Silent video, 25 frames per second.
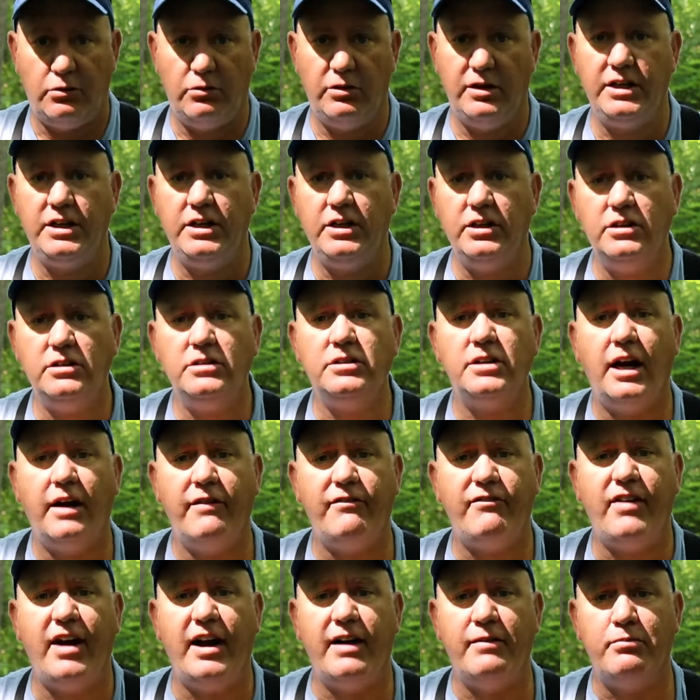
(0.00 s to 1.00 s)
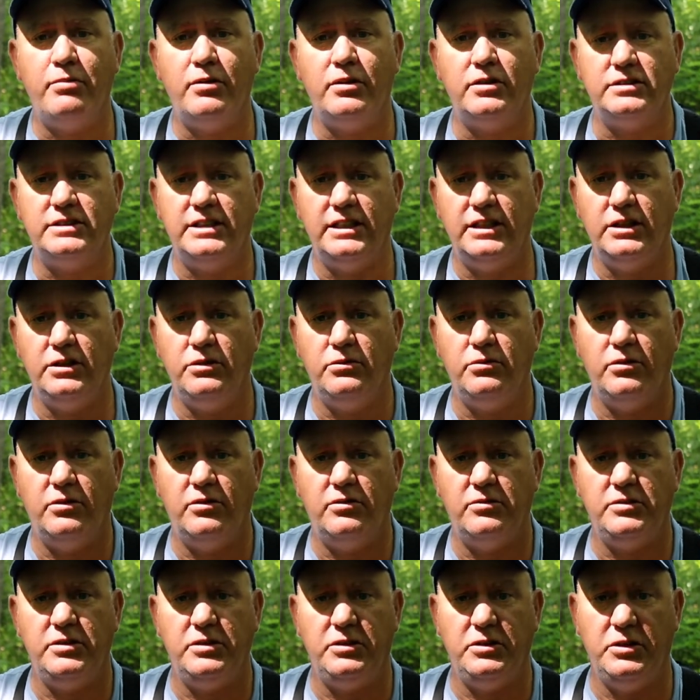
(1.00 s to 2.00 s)
what are your top five birds that you,
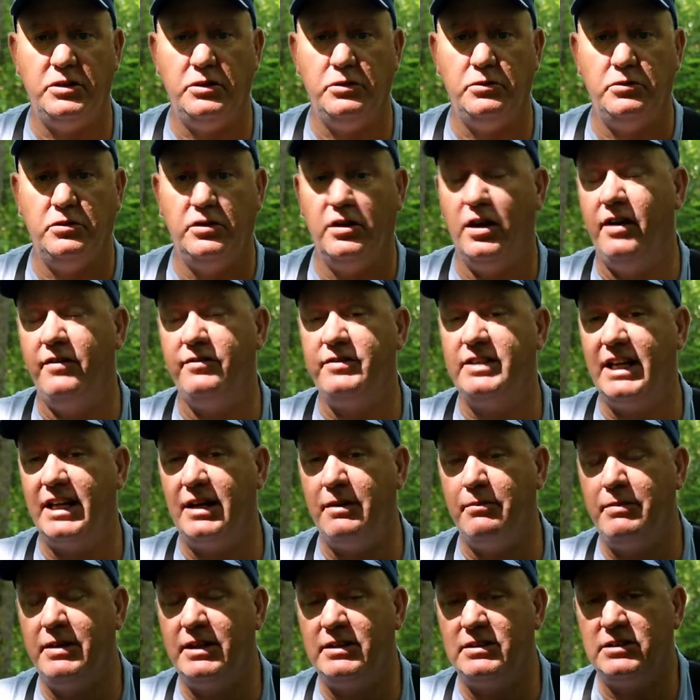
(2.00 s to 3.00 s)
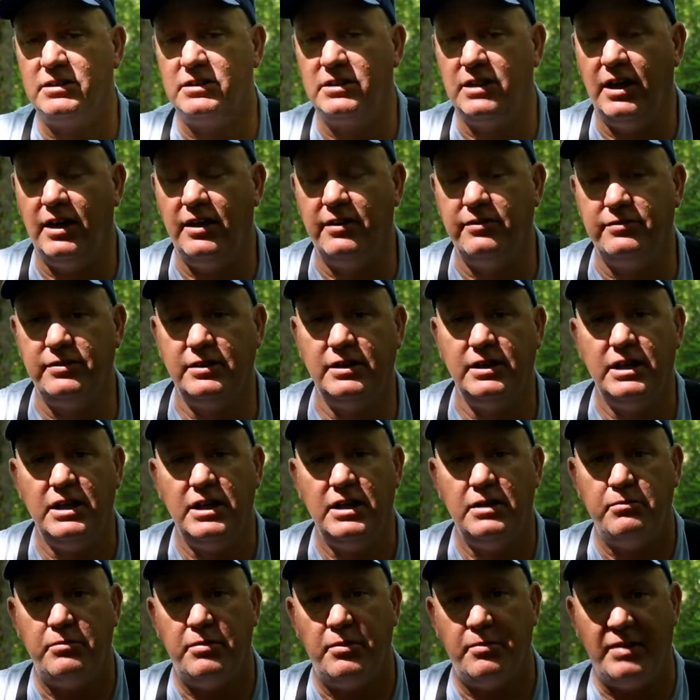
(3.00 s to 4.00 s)
want, you love taking pictures of.
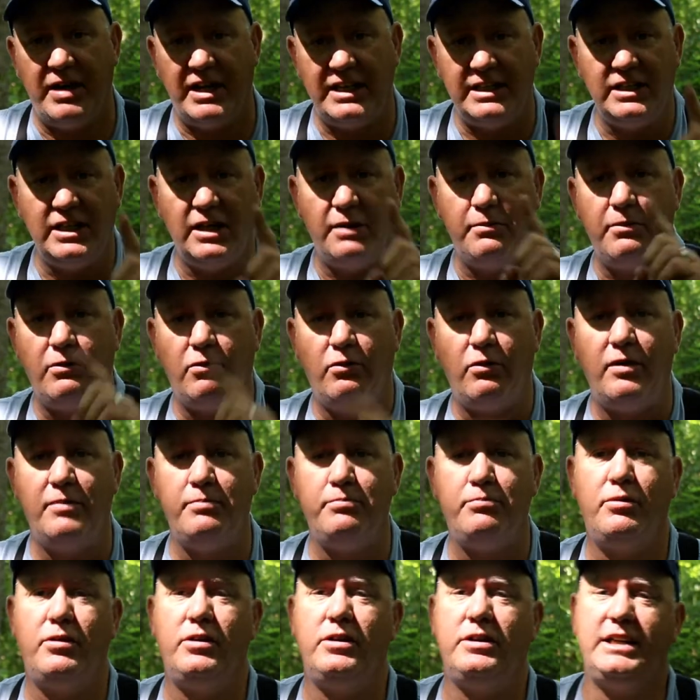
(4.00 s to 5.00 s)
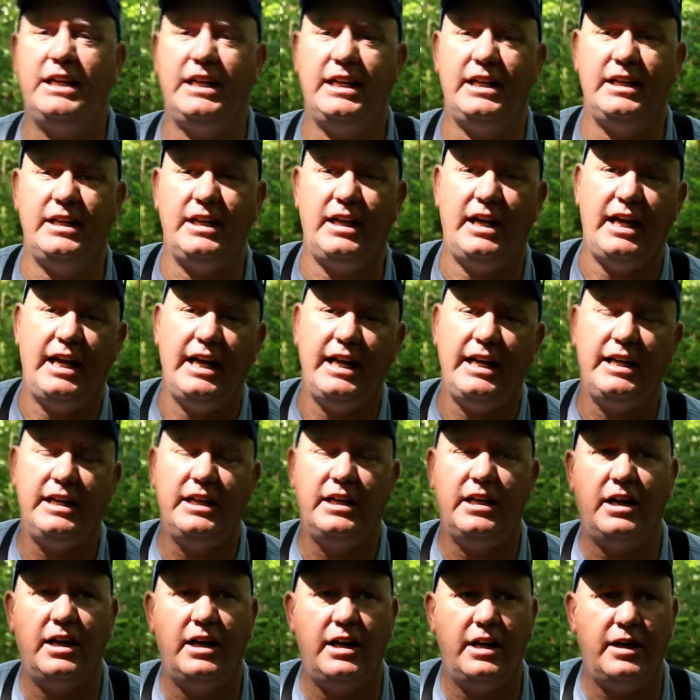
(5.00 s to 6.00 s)
But my number one bird that
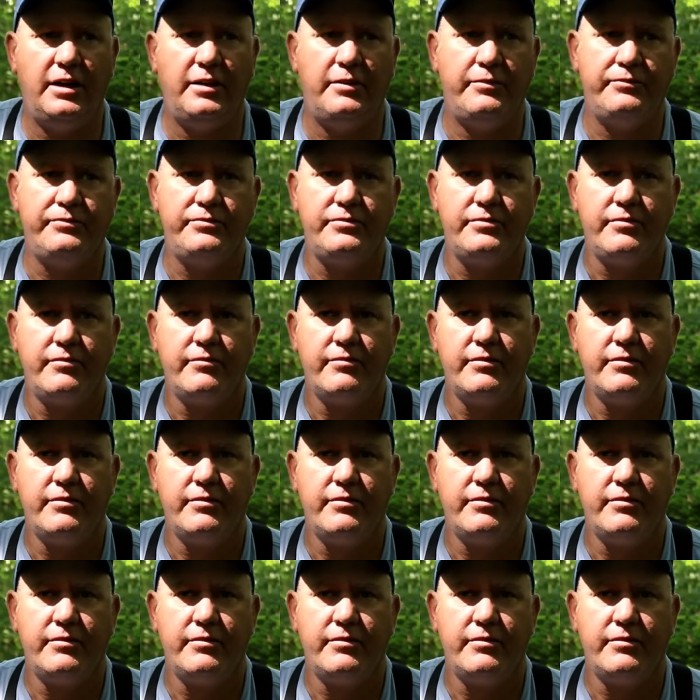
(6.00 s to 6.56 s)
I um,